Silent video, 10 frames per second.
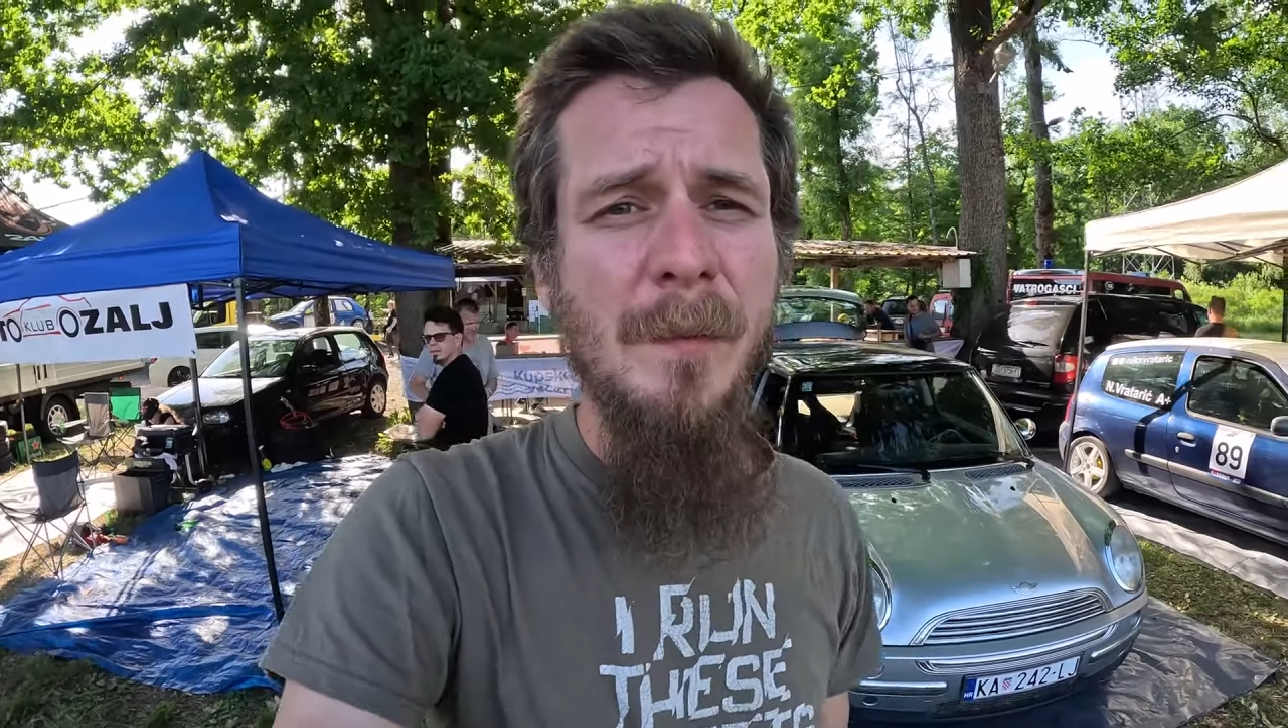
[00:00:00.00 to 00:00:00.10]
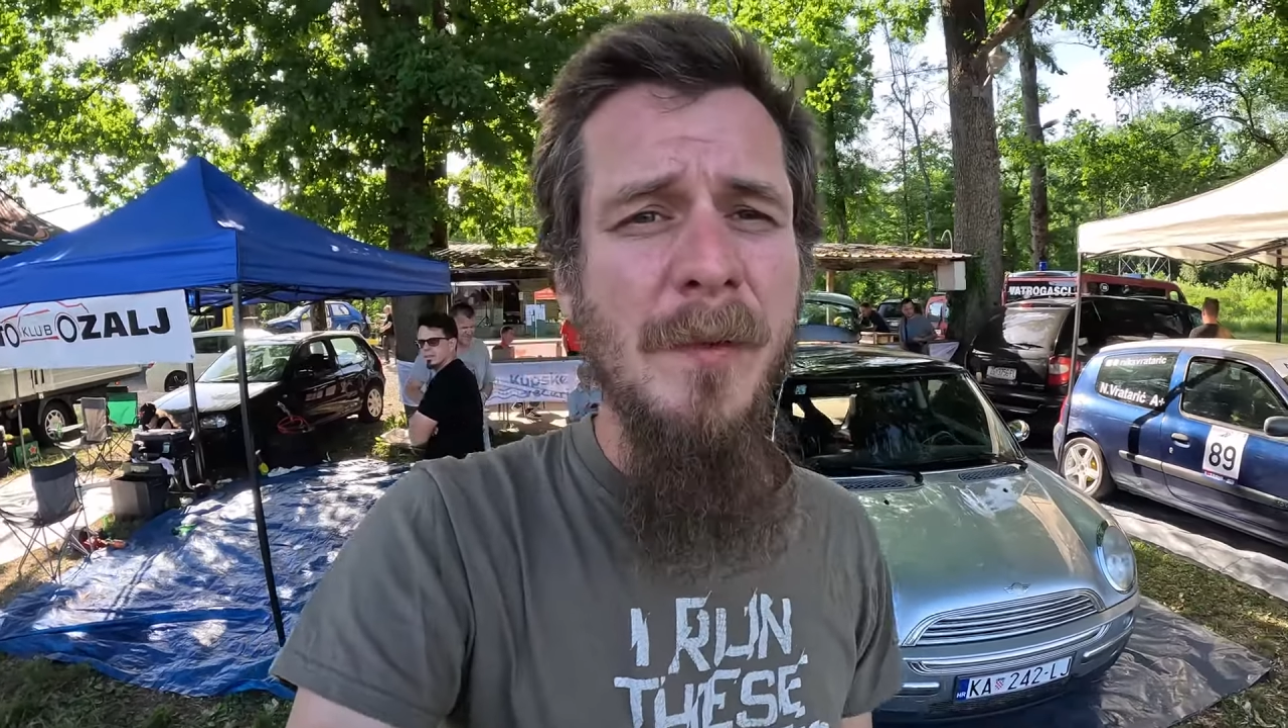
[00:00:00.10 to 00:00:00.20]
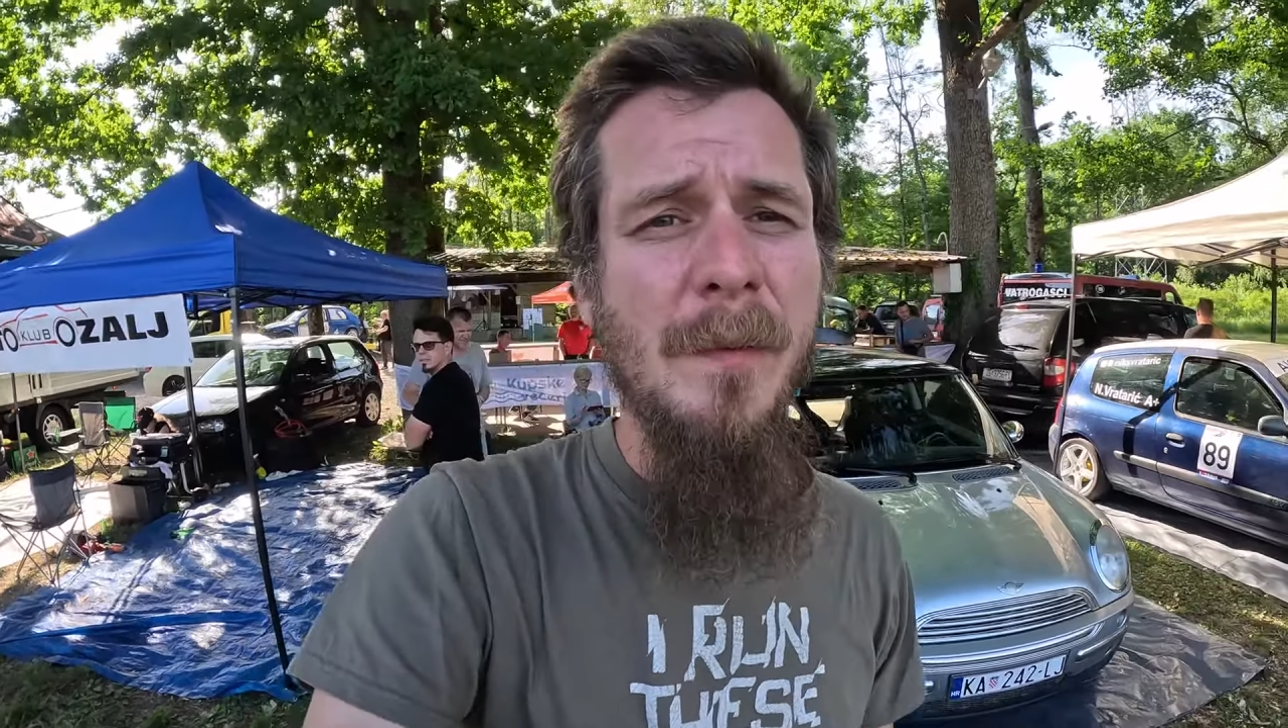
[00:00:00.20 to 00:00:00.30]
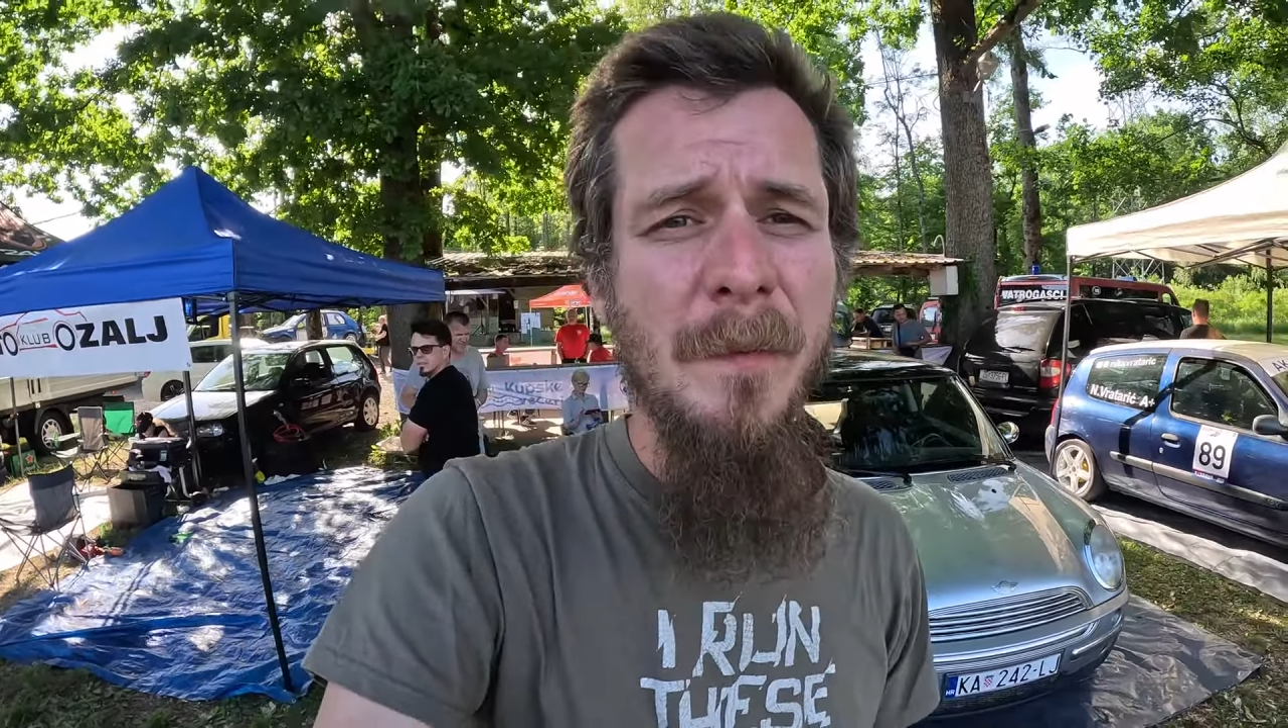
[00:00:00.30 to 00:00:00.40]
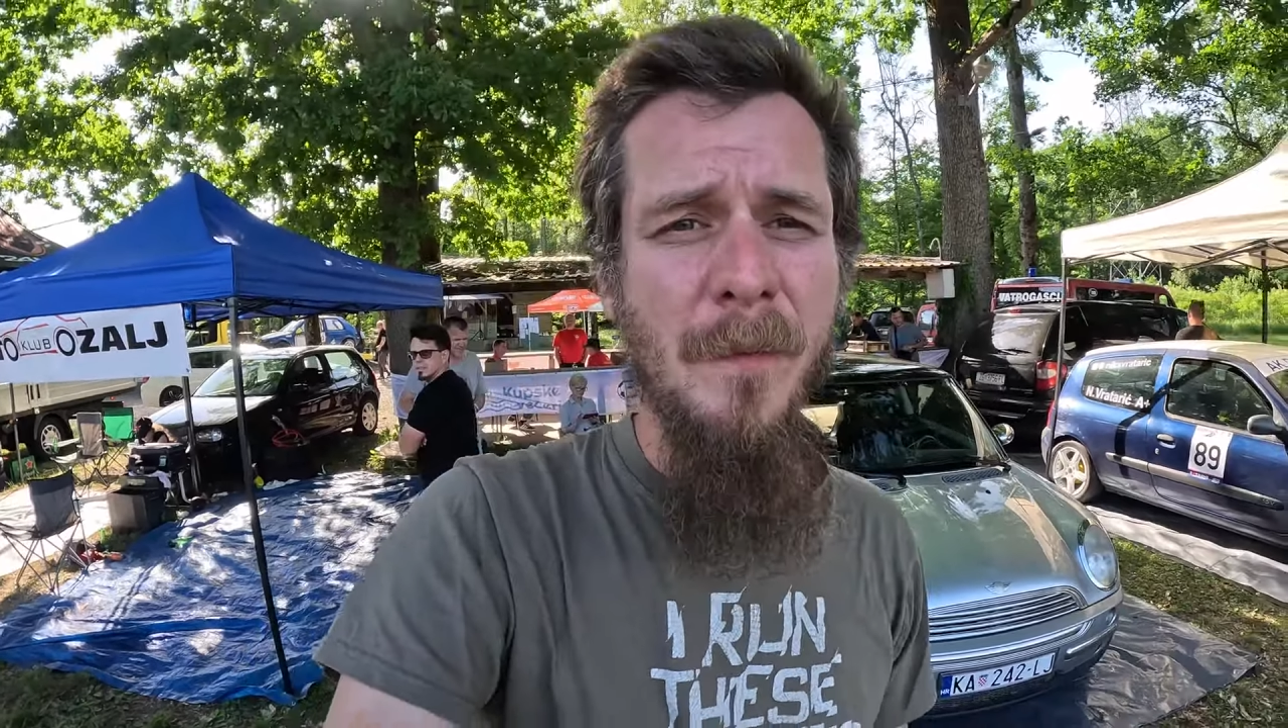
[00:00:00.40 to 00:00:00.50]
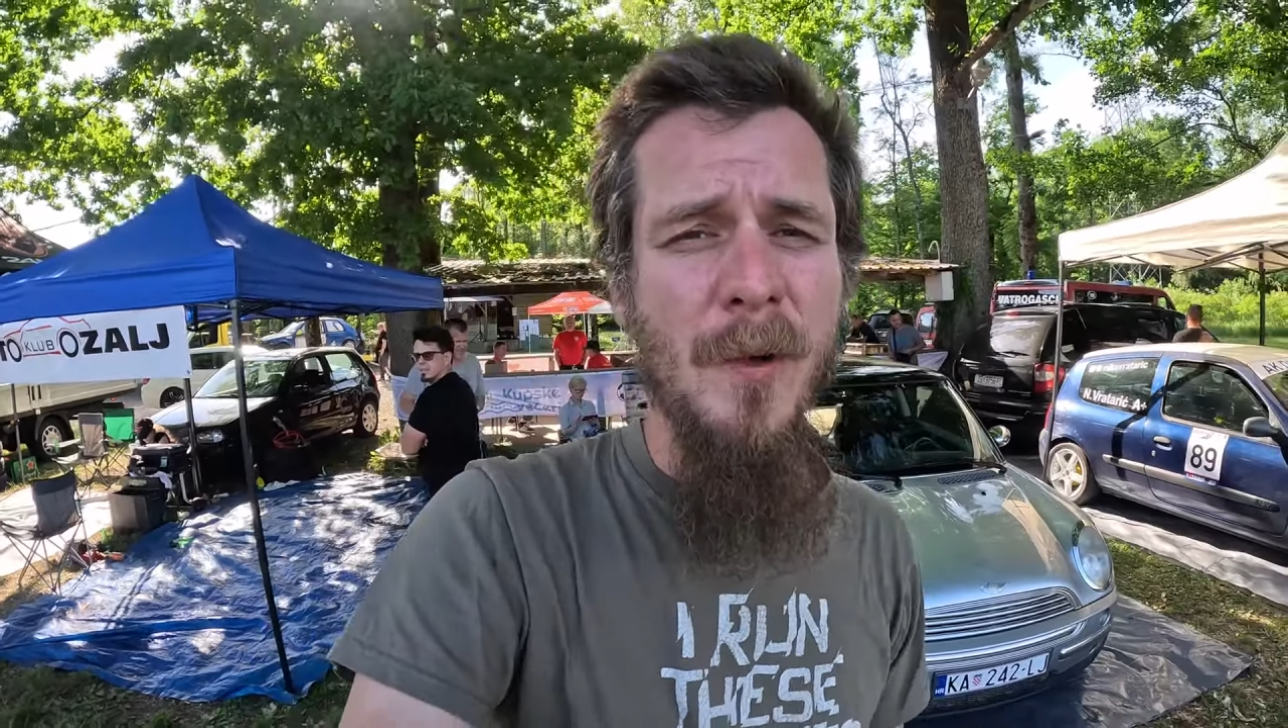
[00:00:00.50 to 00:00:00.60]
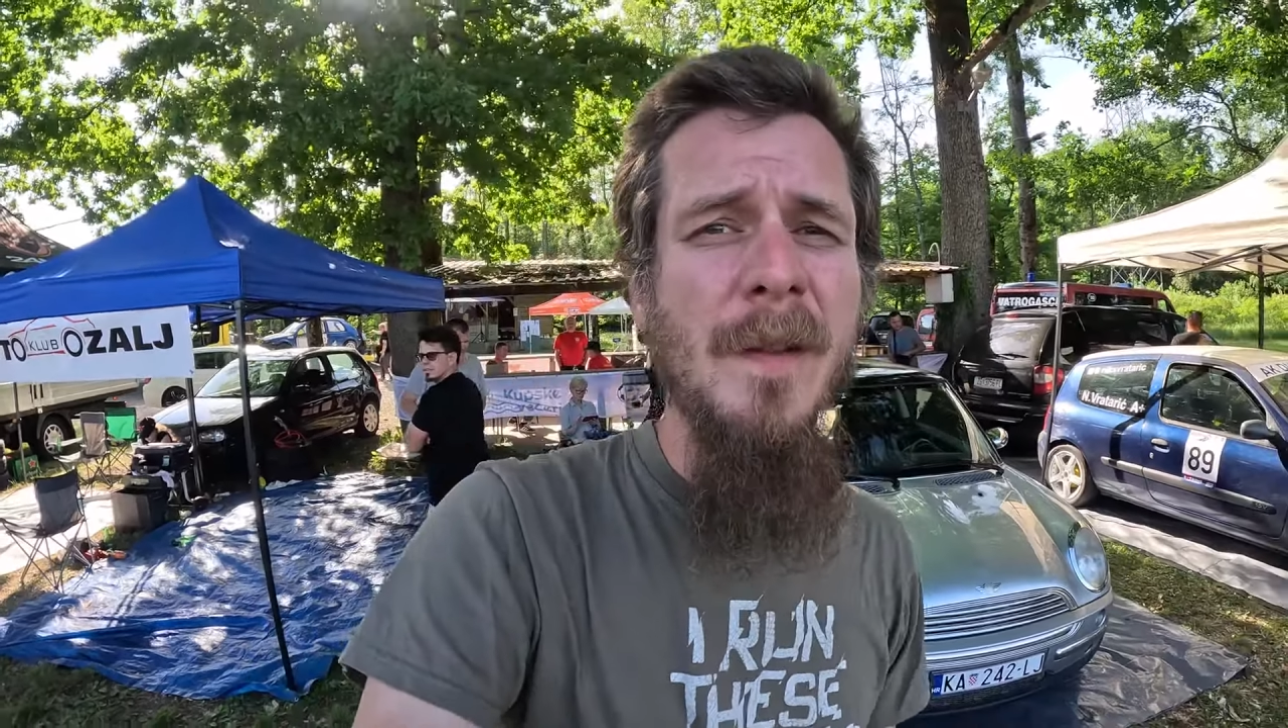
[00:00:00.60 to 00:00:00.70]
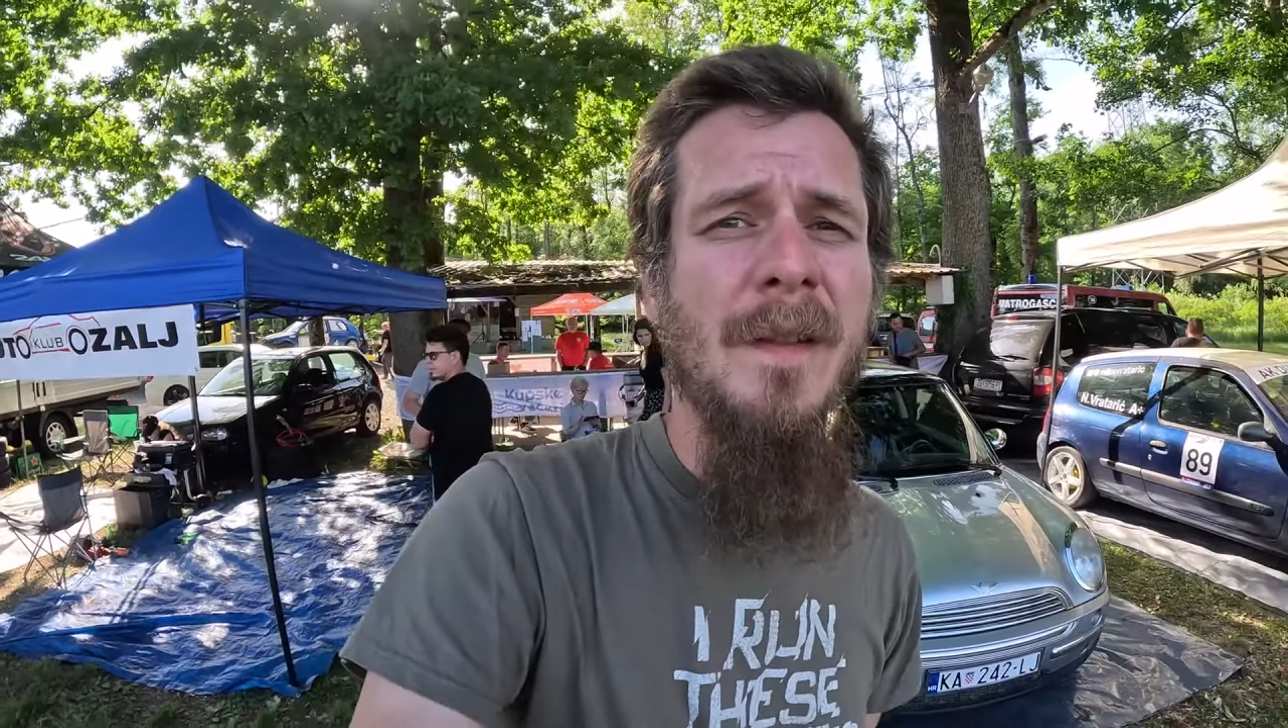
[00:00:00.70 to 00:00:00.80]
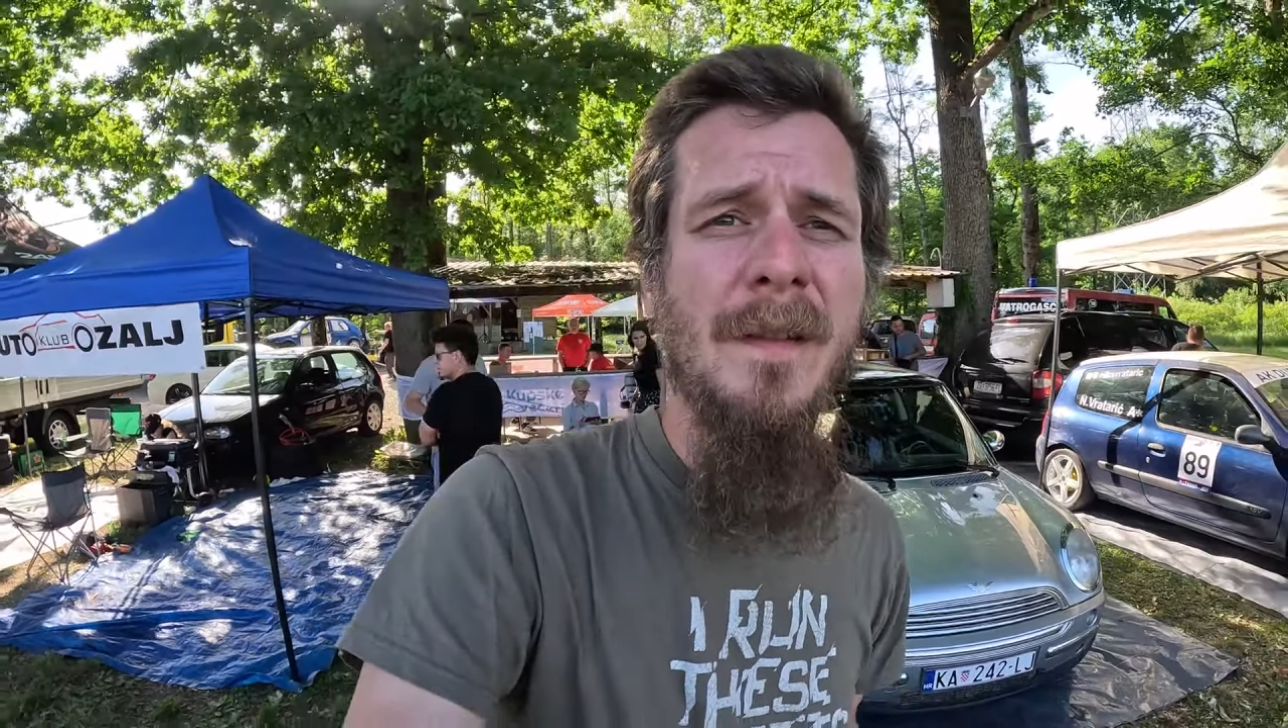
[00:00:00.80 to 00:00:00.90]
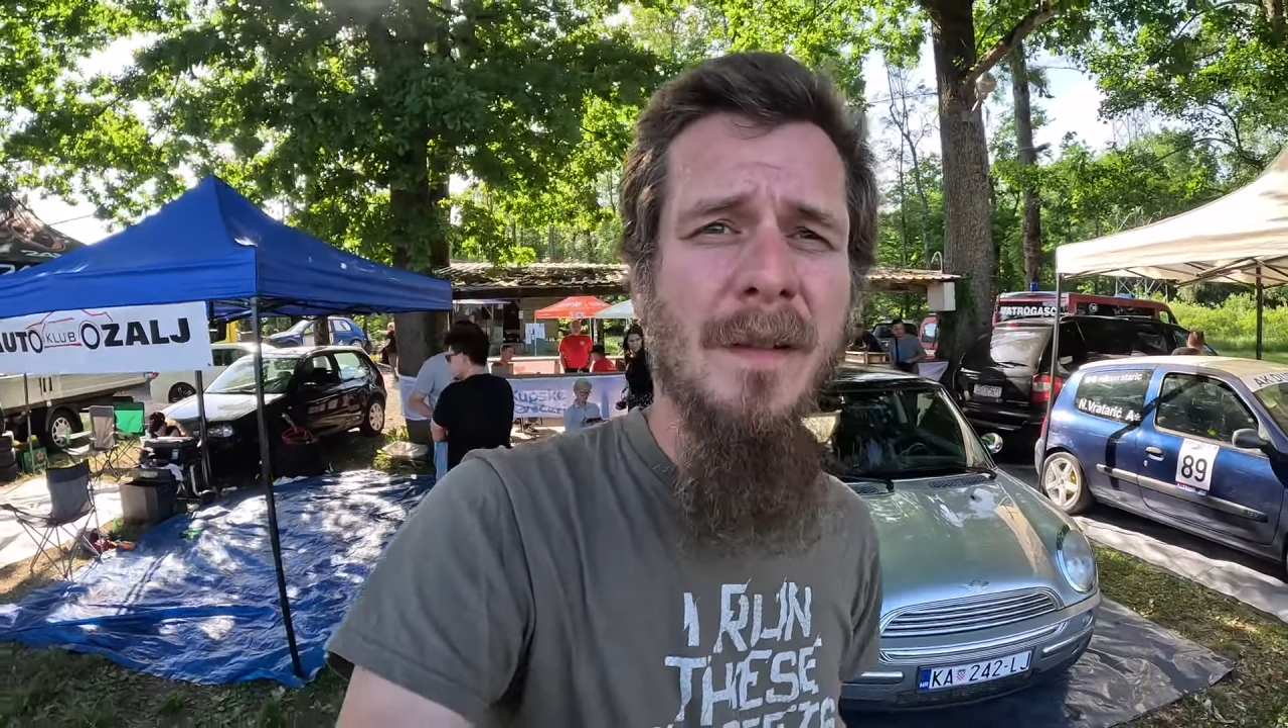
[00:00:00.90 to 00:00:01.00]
supposed to be fourth.